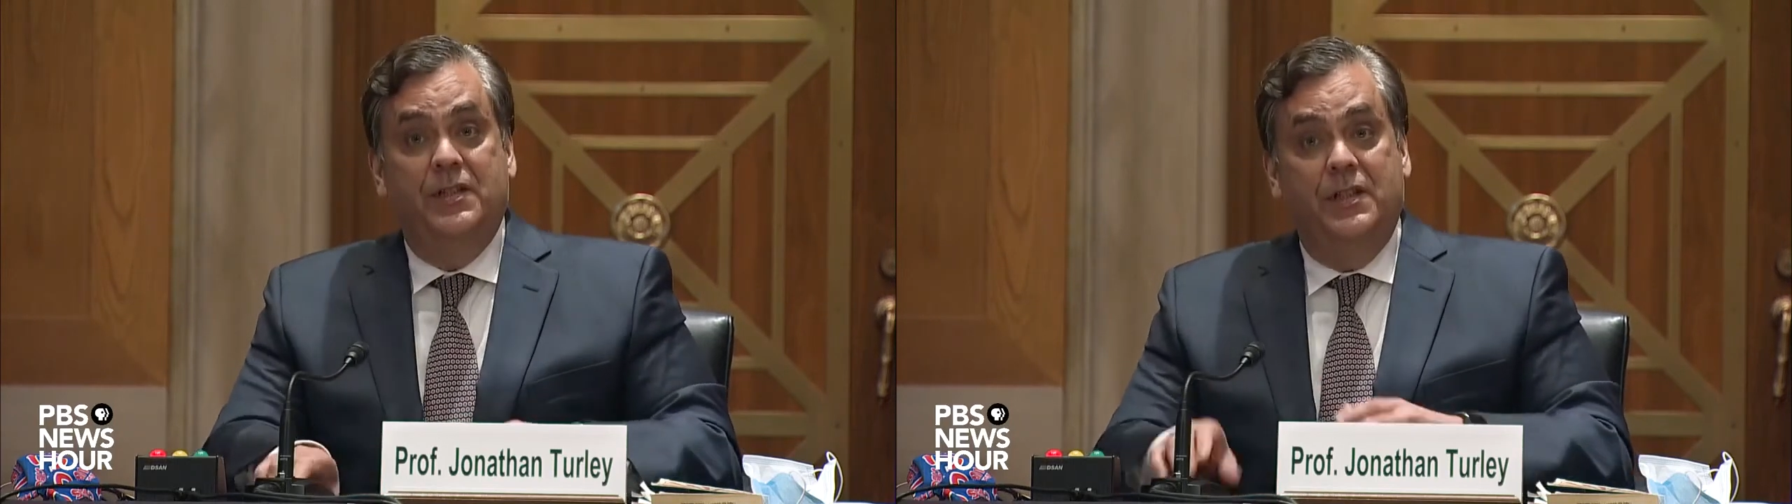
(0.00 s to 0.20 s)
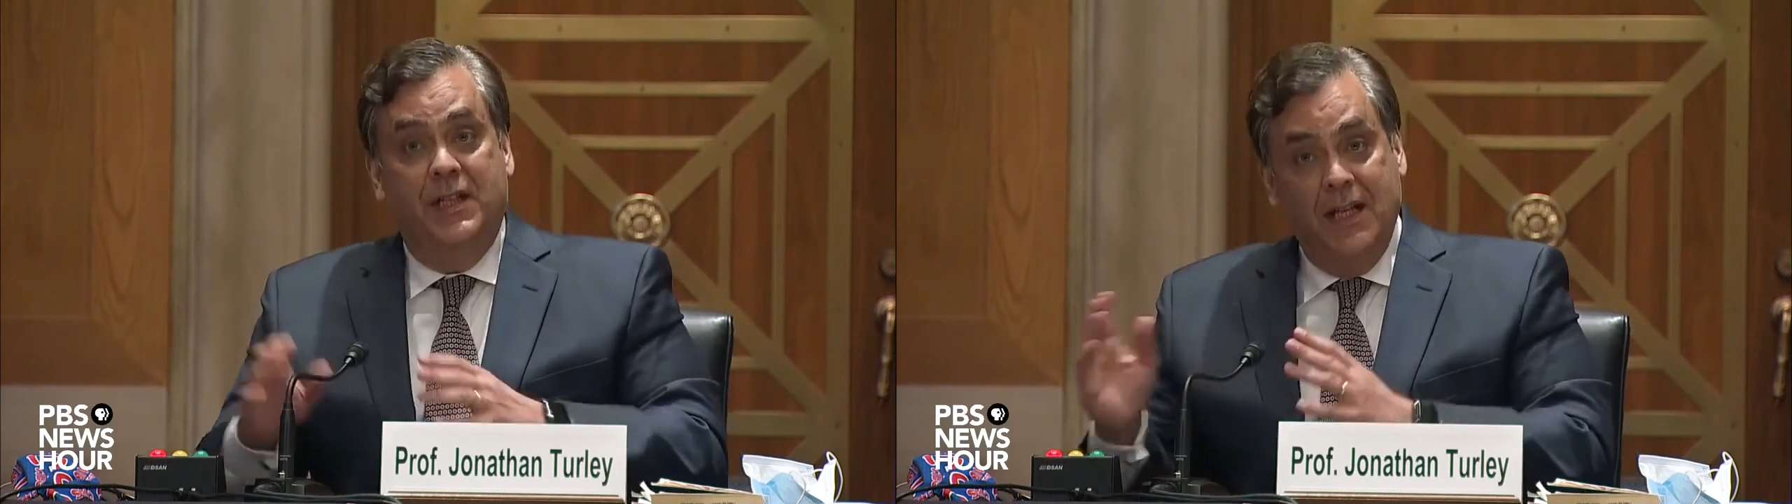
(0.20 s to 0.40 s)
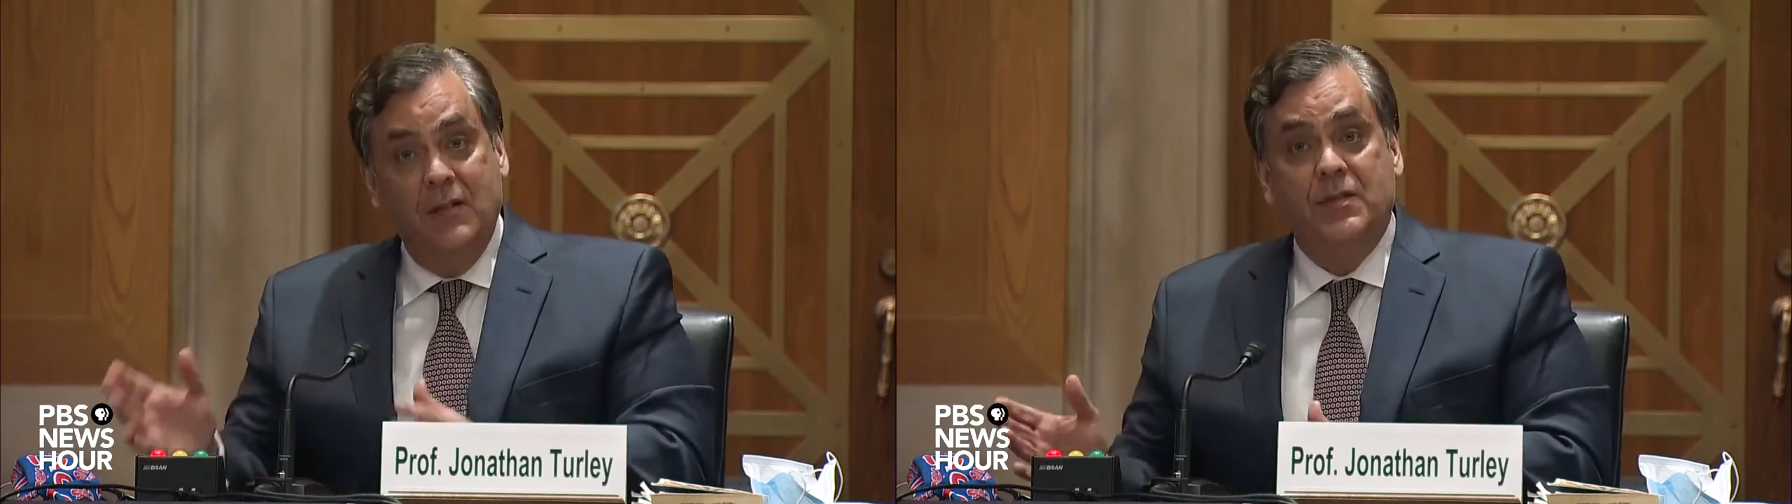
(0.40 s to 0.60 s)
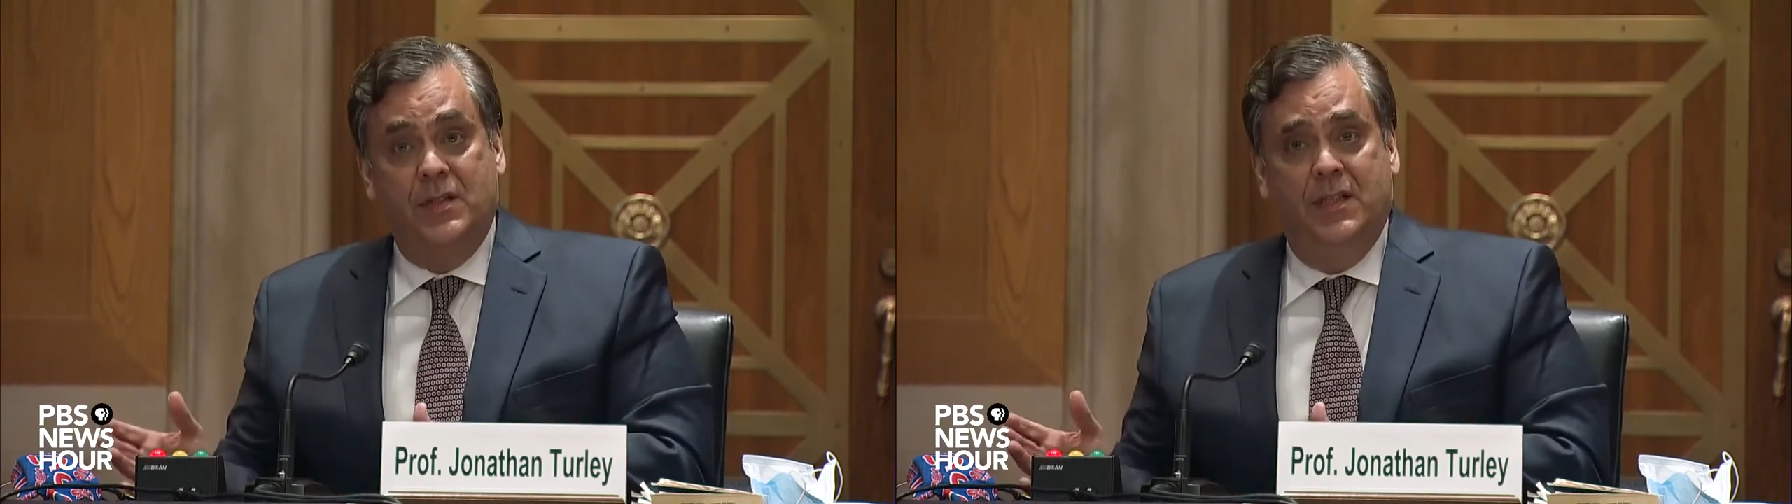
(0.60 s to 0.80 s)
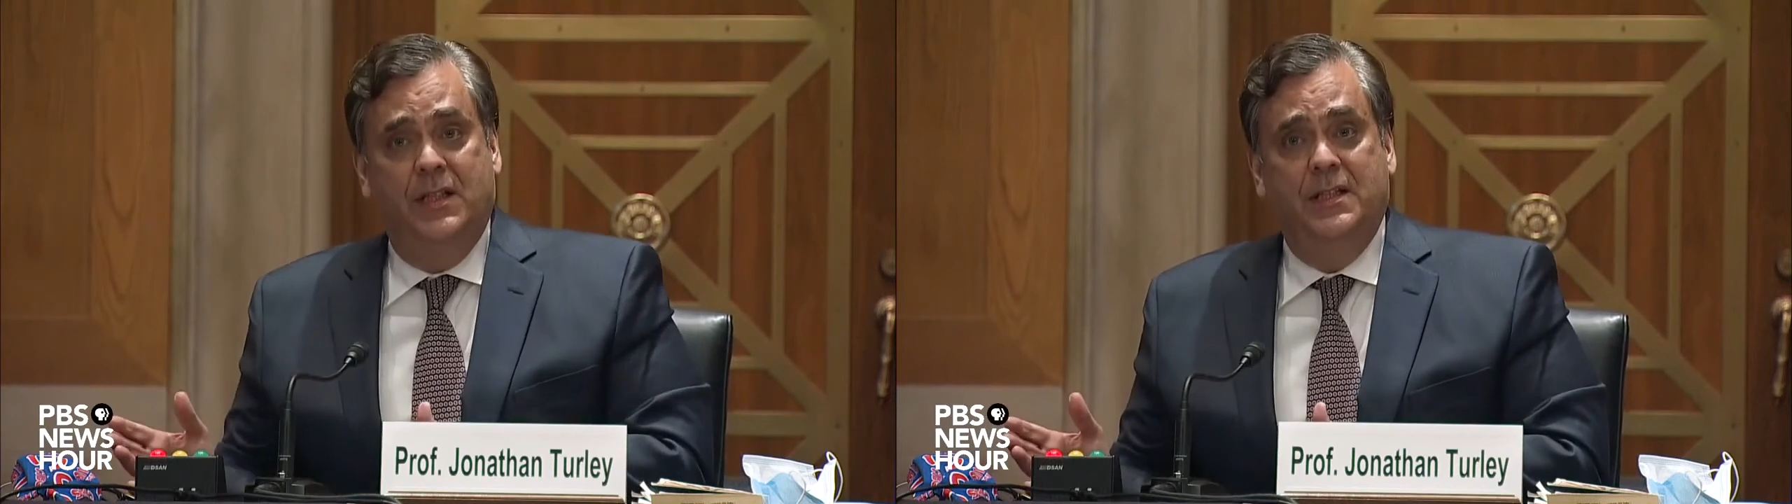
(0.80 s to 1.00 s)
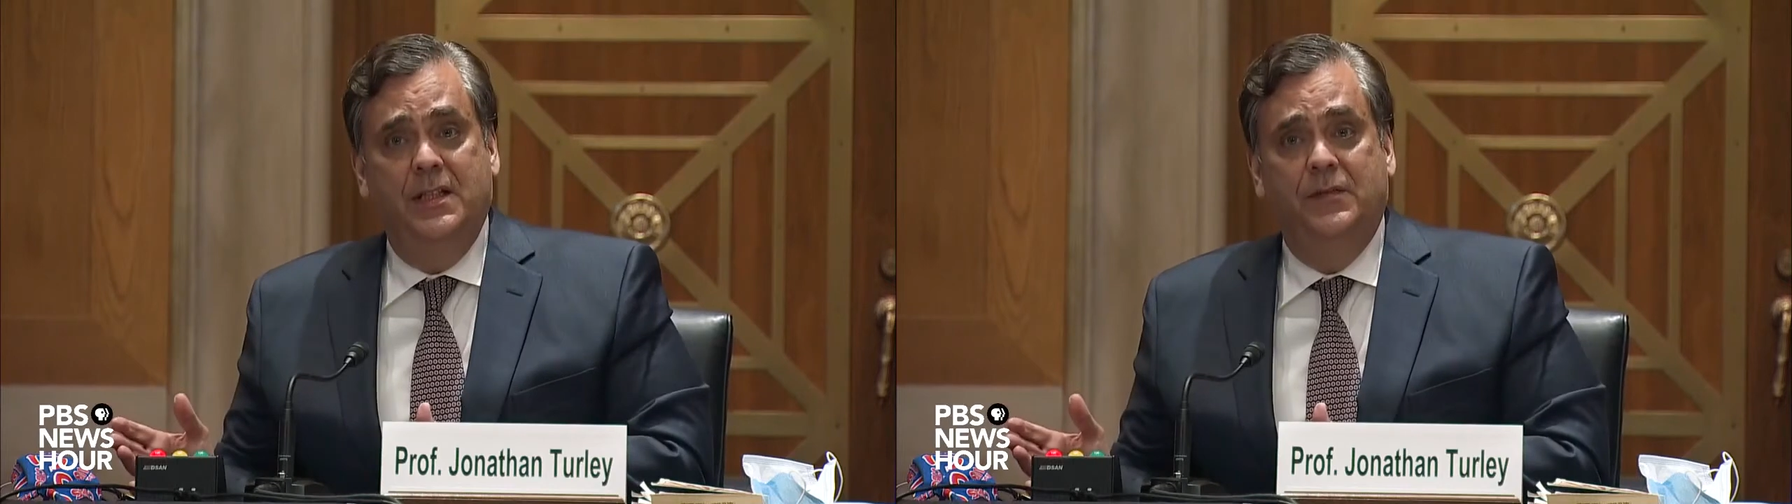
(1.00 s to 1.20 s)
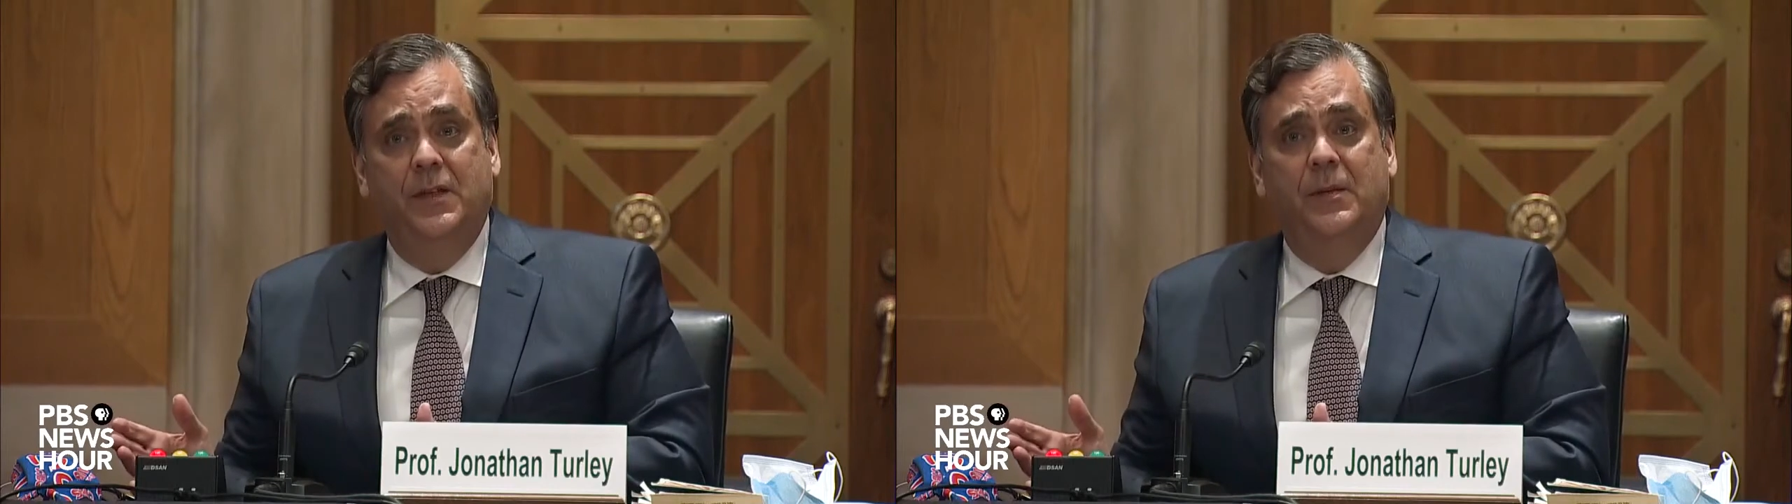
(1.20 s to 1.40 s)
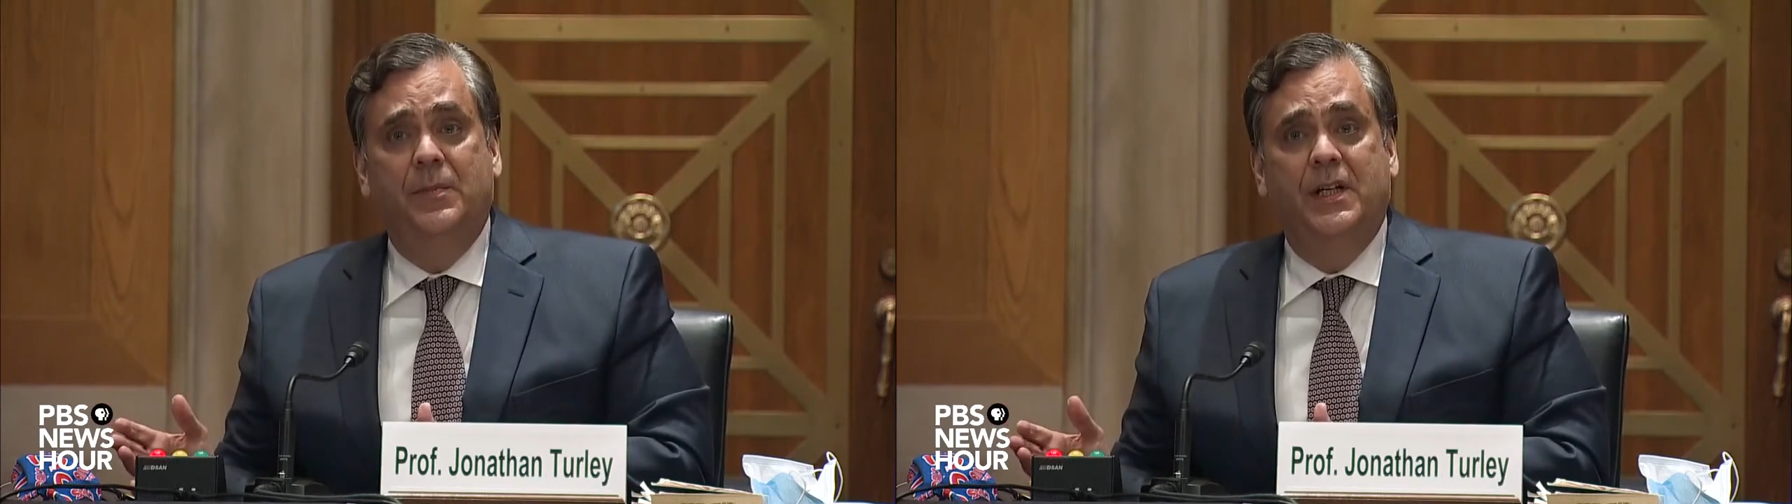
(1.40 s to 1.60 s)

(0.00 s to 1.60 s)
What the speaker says: to denounce Antifa,